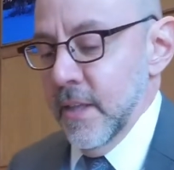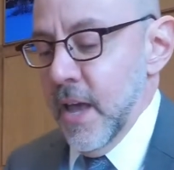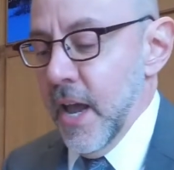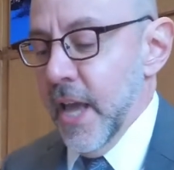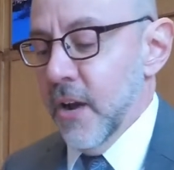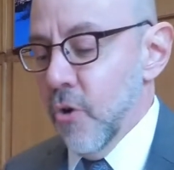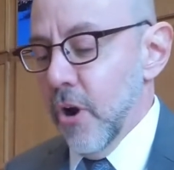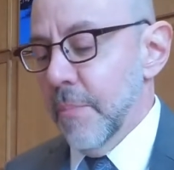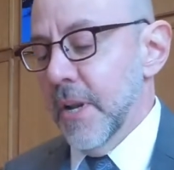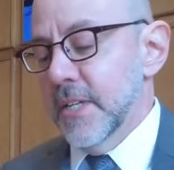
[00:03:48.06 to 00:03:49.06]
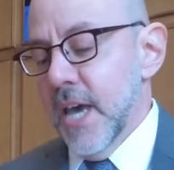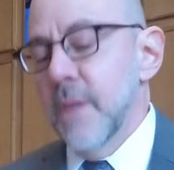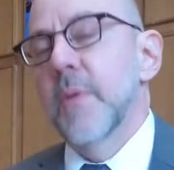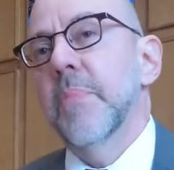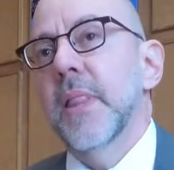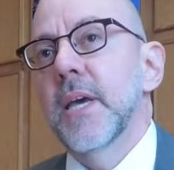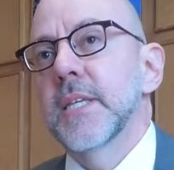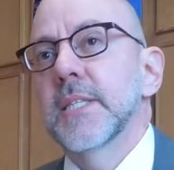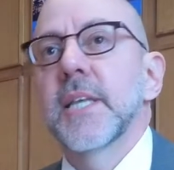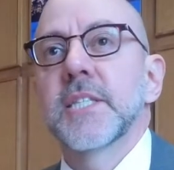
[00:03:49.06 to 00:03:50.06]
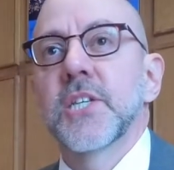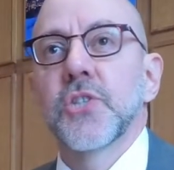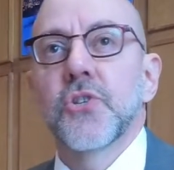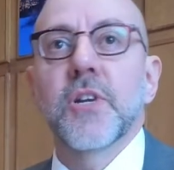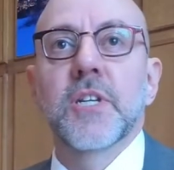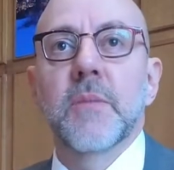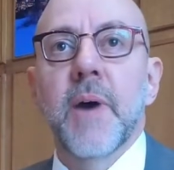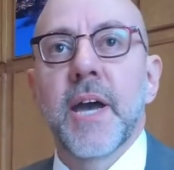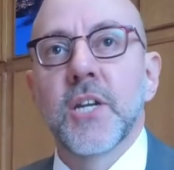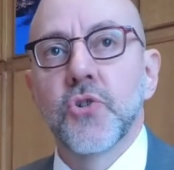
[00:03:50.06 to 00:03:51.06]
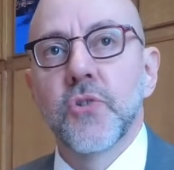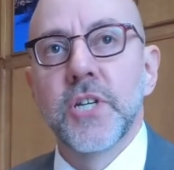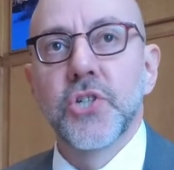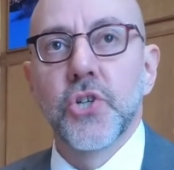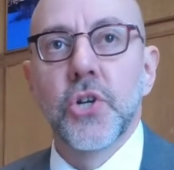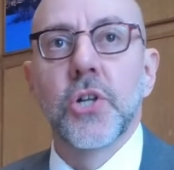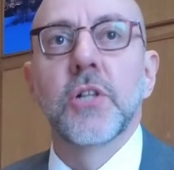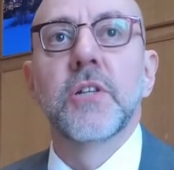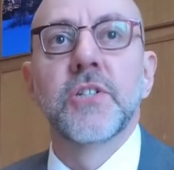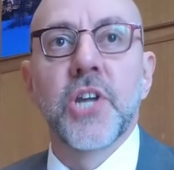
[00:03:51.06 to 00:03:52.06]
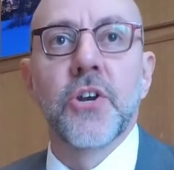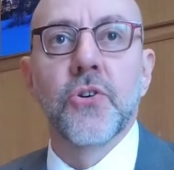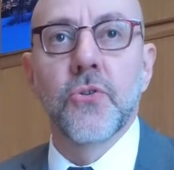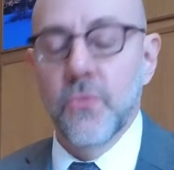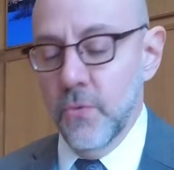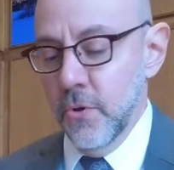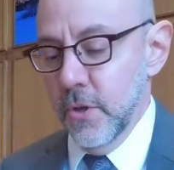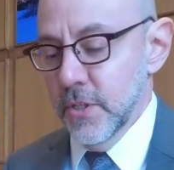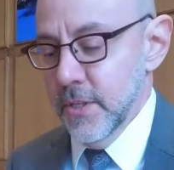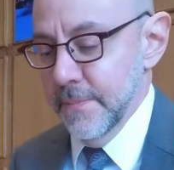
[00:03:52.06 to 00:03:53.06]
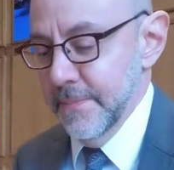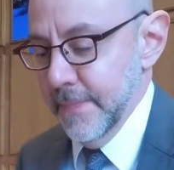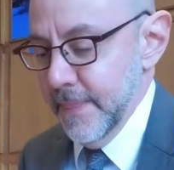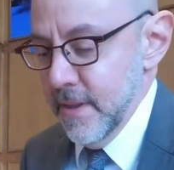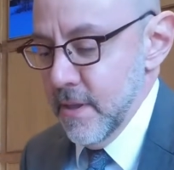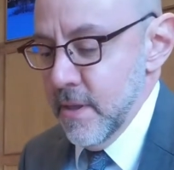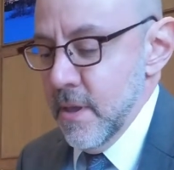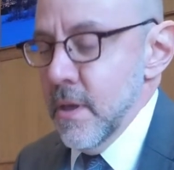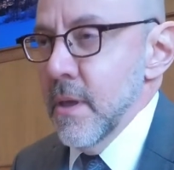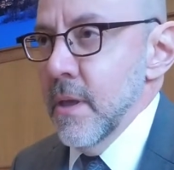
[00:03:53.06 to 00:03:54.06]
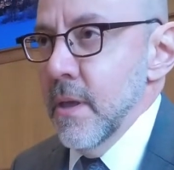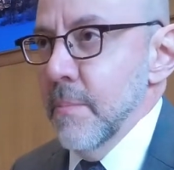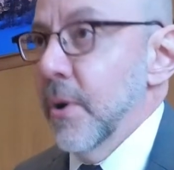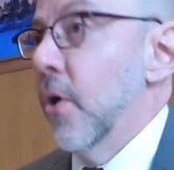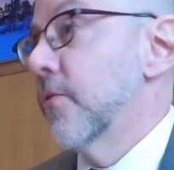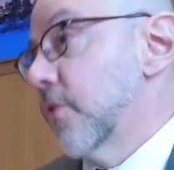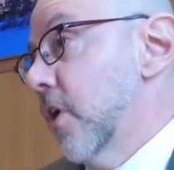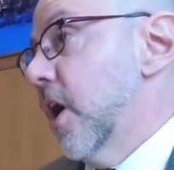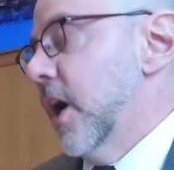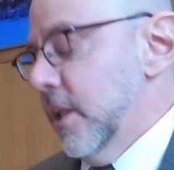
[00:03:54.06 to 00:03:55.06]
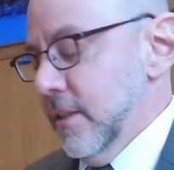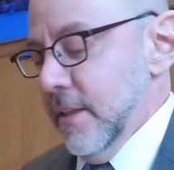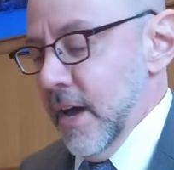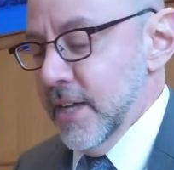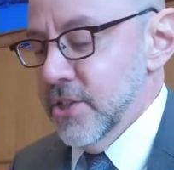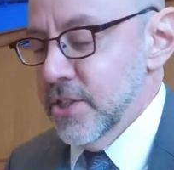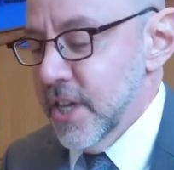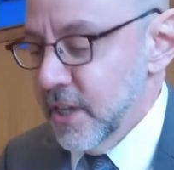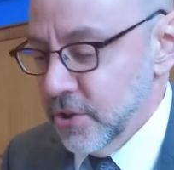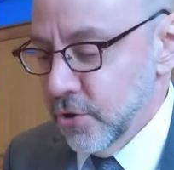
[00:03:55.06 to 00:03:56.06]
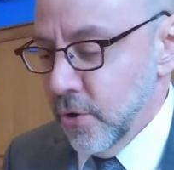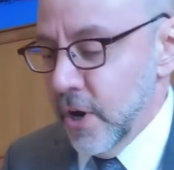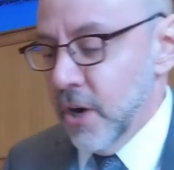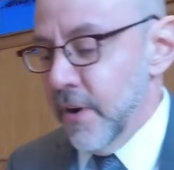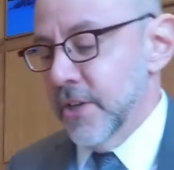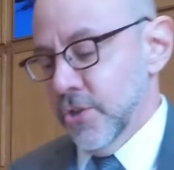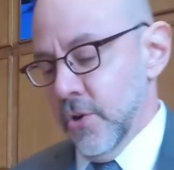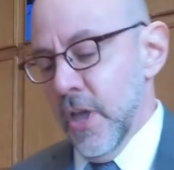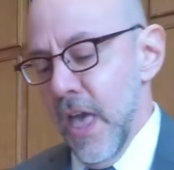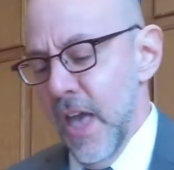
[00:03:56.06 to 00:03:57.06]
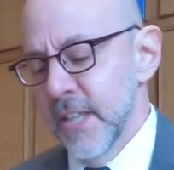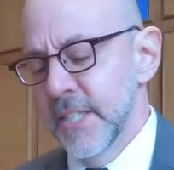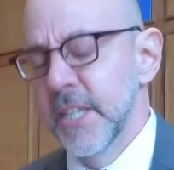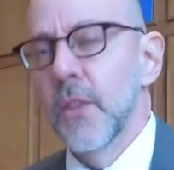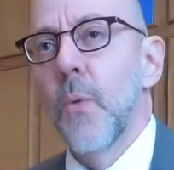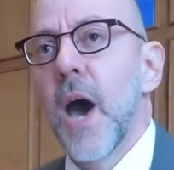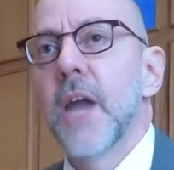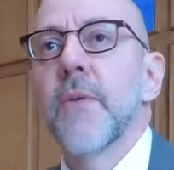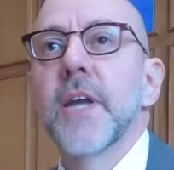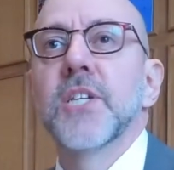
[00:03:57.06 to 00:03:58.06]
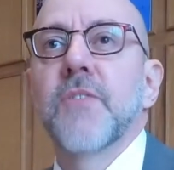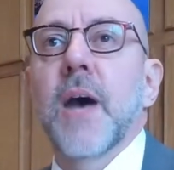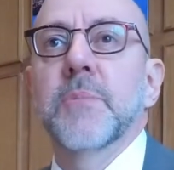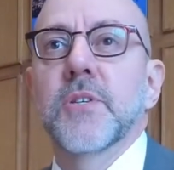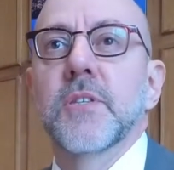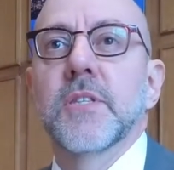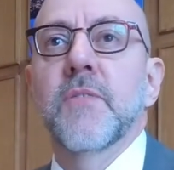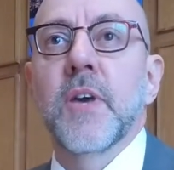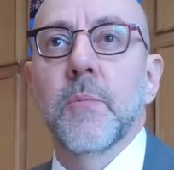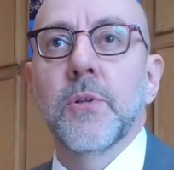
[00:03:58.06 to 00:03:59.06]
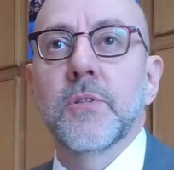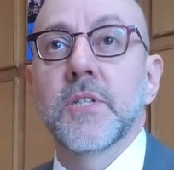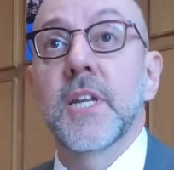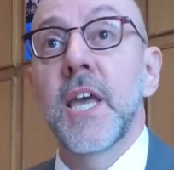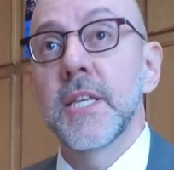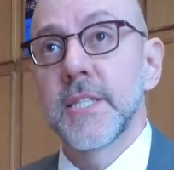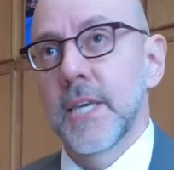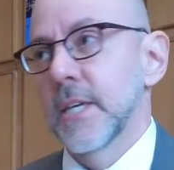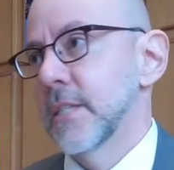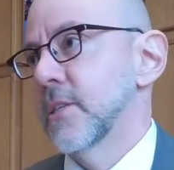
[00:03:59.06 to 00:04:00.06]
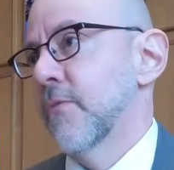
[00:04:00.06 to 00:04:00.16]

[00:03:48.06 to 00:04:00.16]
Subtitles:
had I grown up in a time and place less constricted by traditional gender roles. But overall, I just take great joy, in seeing a wide range of options available to today's kids of